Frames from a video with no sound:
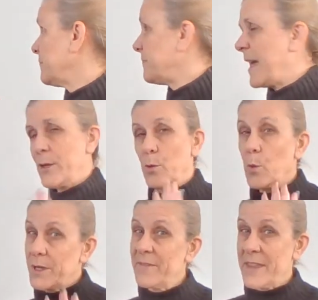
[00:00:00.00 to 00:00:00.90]
value,
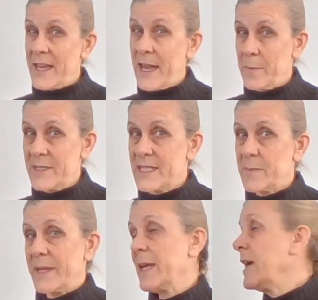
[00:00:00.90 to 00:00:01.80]
whatever that happens to
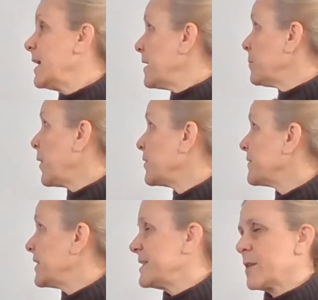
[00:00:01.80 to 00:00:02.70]
be, in both
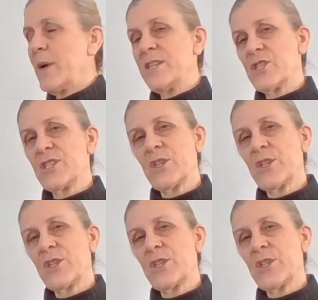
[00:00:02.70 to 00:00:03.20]
of these equations.